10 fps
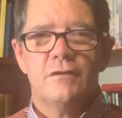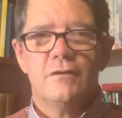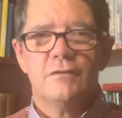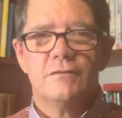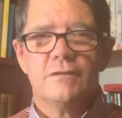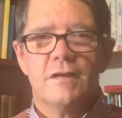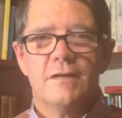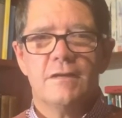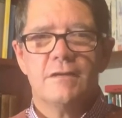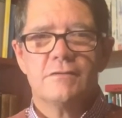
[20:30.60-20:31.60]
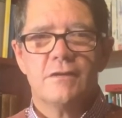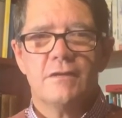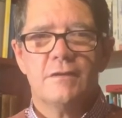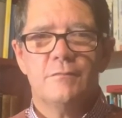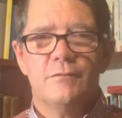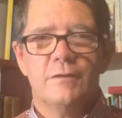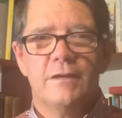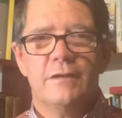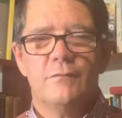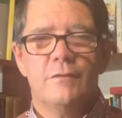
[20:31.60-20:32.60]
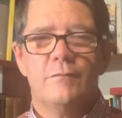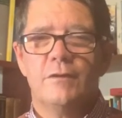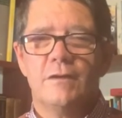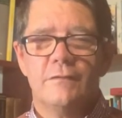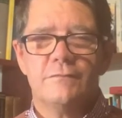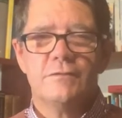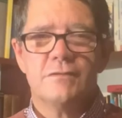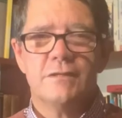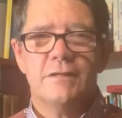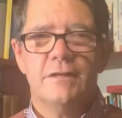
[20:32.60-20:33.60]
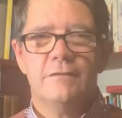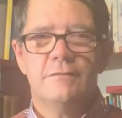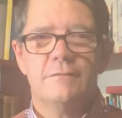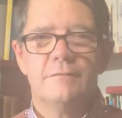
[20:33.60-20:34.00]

on uh, a, Sunday morning. We would love to see